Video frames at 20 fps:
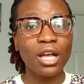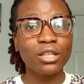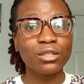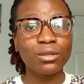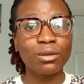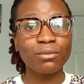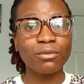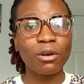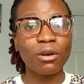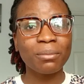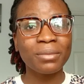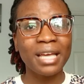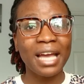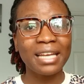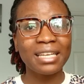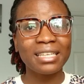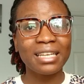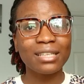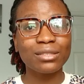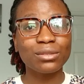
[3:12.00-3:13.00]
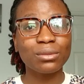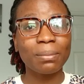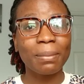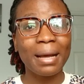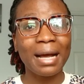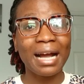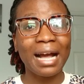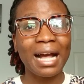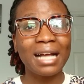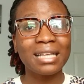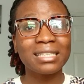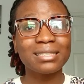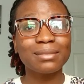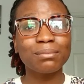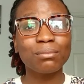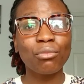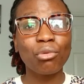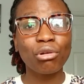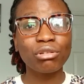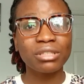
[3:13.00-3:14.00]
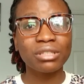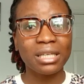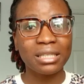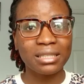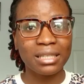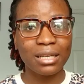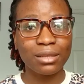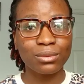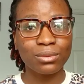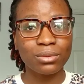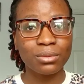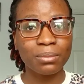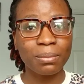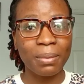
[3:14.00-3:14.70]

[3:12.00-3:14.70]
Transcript: So for me, I needed to pack as much as I could